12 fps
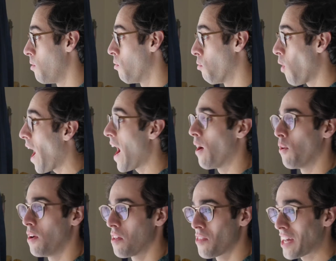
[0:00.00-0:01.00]

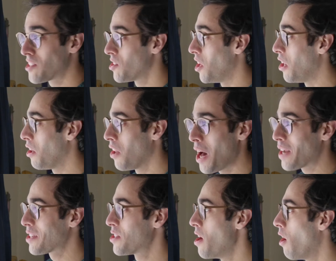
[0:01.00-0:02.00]
Wow, that's a lot
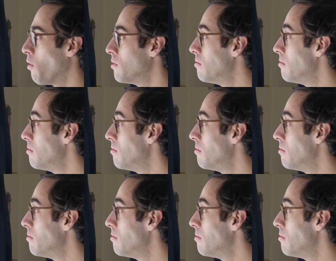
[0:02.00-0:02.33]
of snow.